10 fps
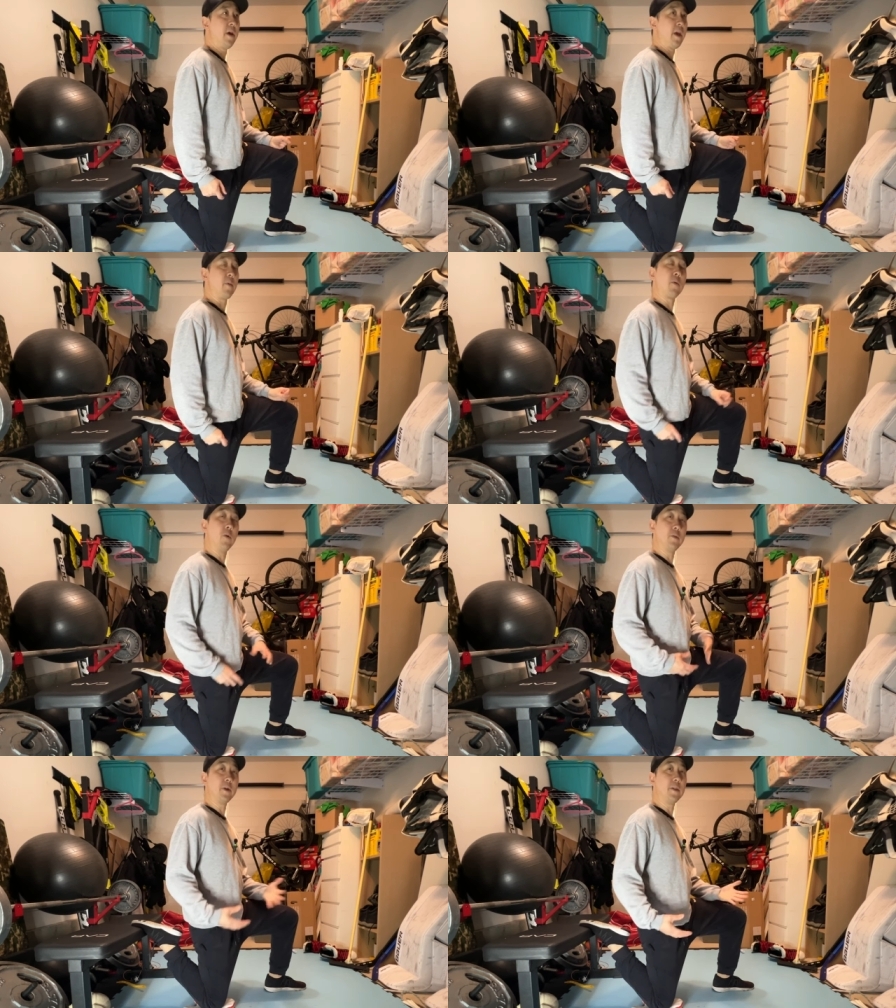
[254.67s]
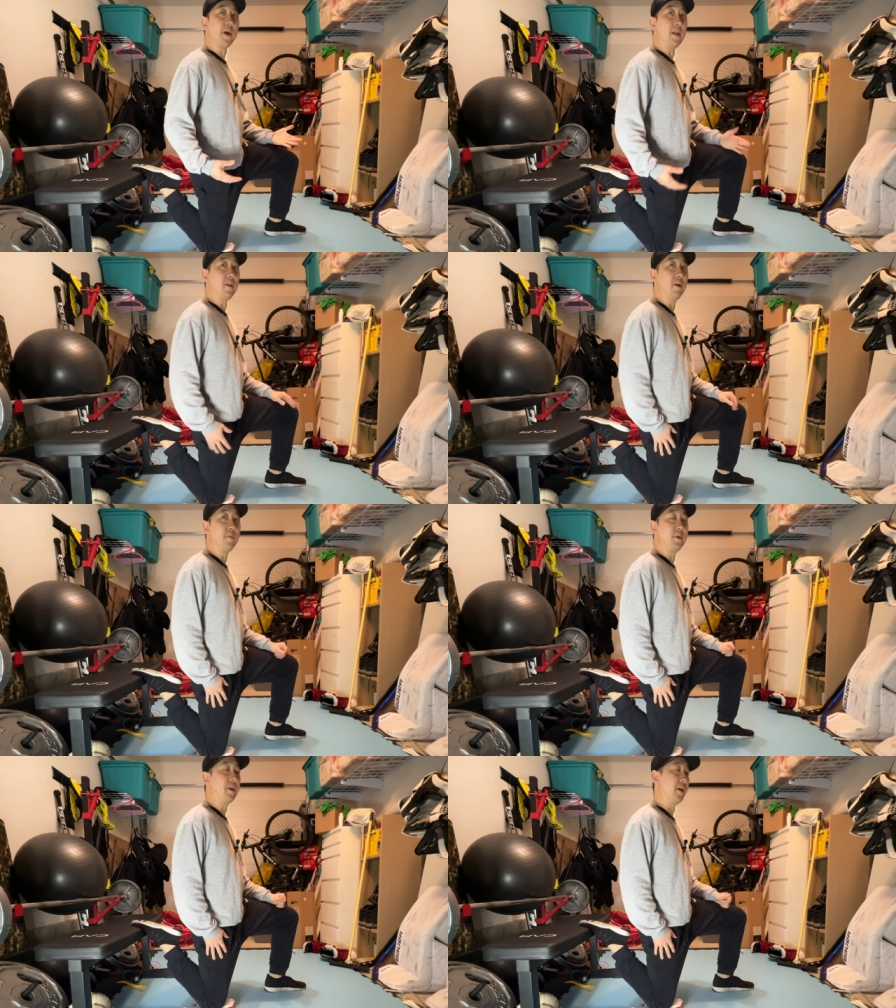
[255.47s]
And we're holding it that long
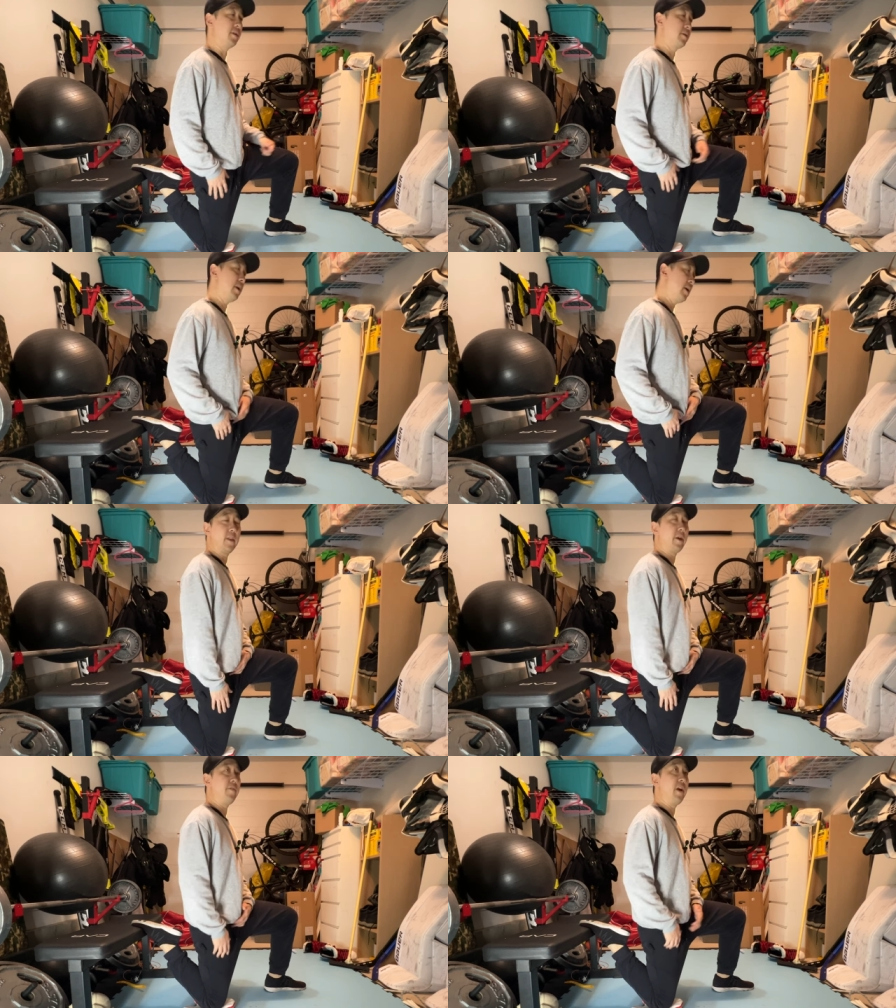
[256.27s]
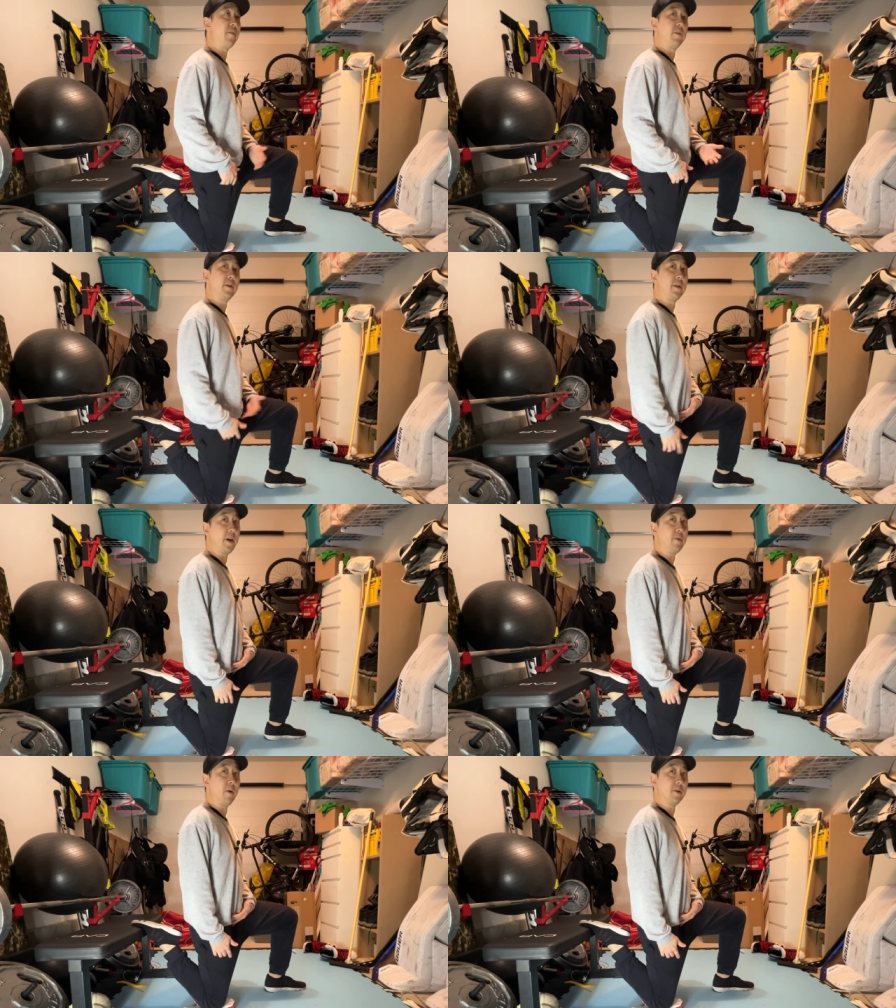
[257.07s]
because, like, if you have really
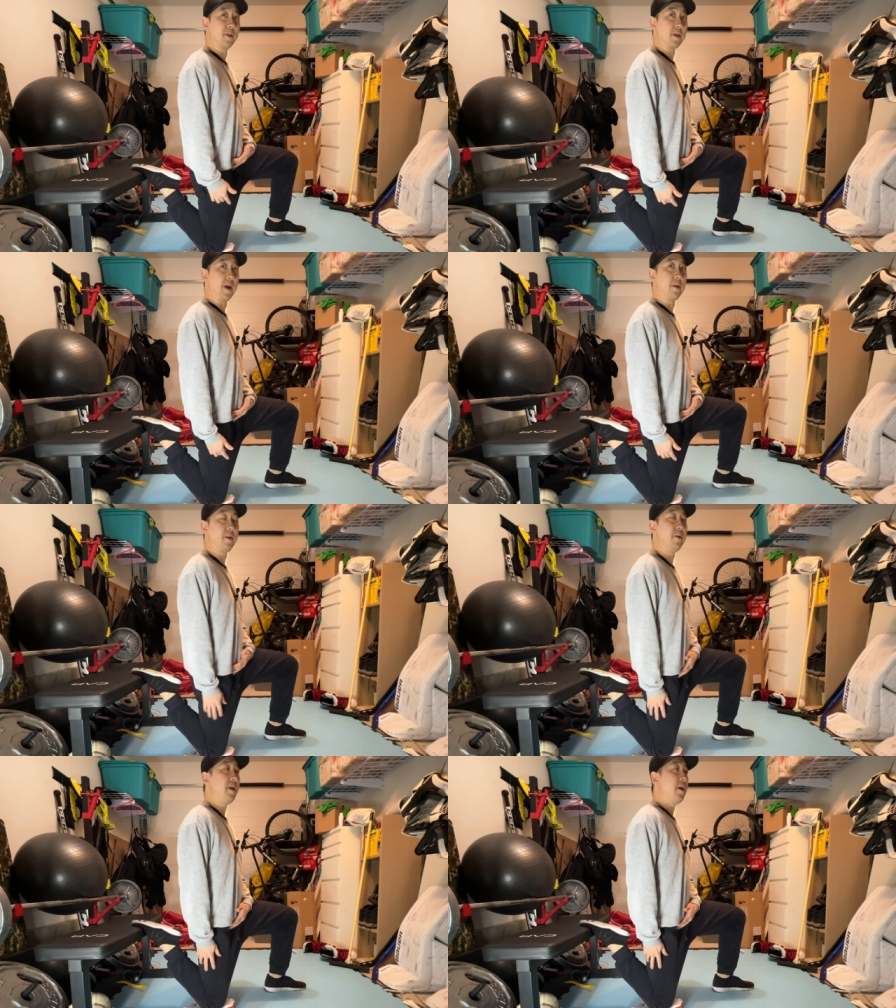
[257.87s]
tight quads like I do,